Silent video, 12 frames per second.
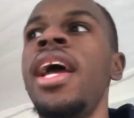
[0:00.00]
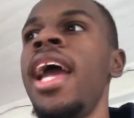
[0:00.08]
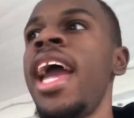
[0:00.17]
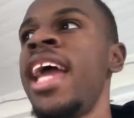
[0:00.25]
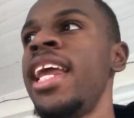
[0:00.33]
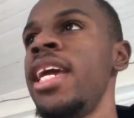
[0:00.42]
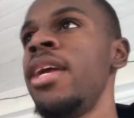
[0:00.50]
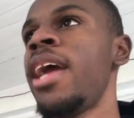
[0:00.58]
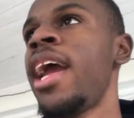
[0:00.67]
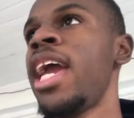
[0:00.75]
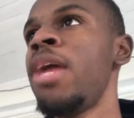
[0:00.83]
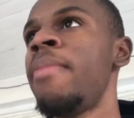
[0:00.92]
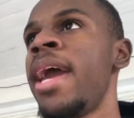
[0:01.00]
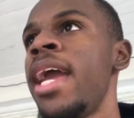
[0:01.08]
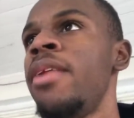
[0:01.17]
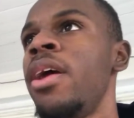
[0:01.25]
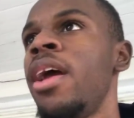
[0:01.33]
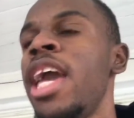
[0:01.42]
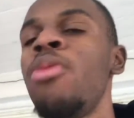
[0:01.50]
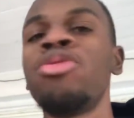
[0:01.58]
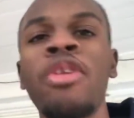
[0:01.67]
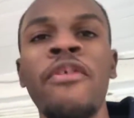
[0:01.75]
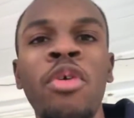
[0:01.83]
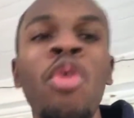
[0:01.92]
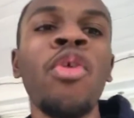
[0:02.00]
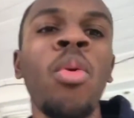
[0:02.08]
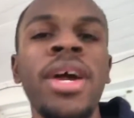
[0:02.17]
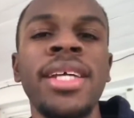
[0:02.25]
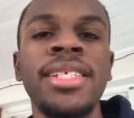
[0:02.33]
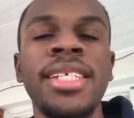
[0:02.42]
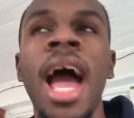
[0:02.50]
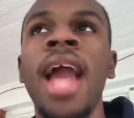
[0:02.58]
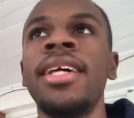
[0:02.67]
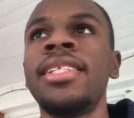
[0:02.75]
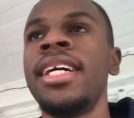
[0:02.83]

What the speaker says: and he was fruitful with his talents.